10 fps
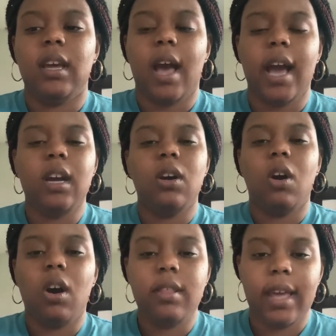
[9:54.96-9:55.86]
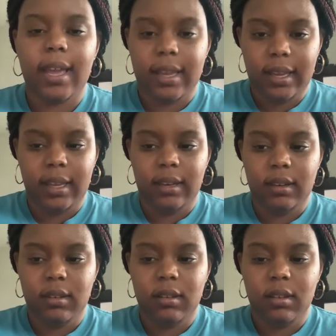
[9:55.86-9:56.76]
I could call that
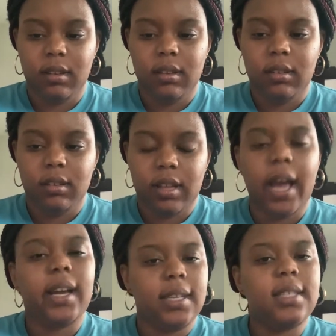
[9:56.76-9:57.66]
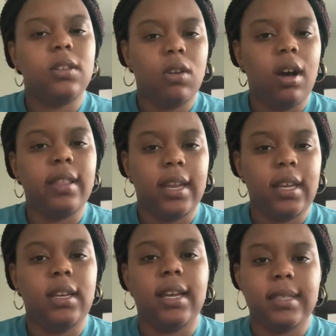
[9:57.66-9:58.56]
in I could still call that
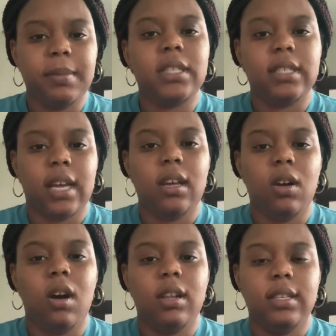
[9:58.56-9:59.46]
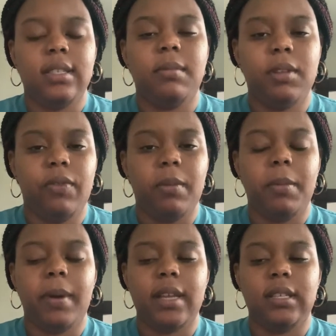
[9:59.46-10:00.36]
in as much as I could call in something from a
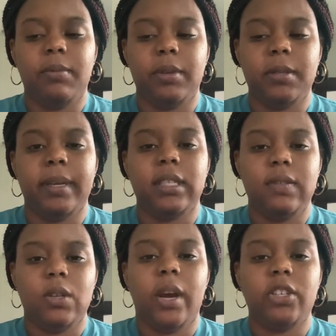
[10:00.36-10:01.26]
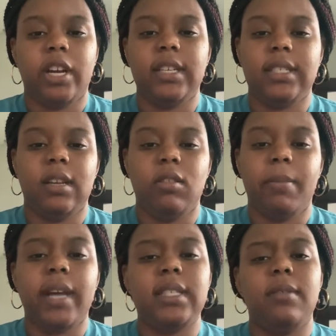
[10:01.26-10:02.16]
positive perspective. So I try to stay on the
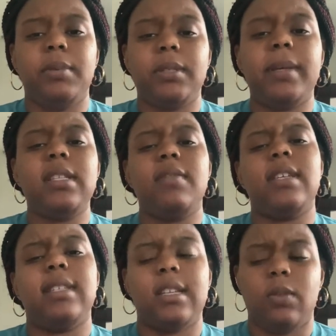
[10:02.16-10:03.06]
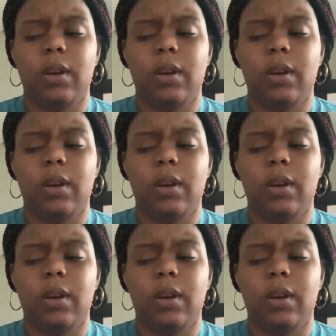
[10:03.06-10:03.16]
positive perspective because that's what I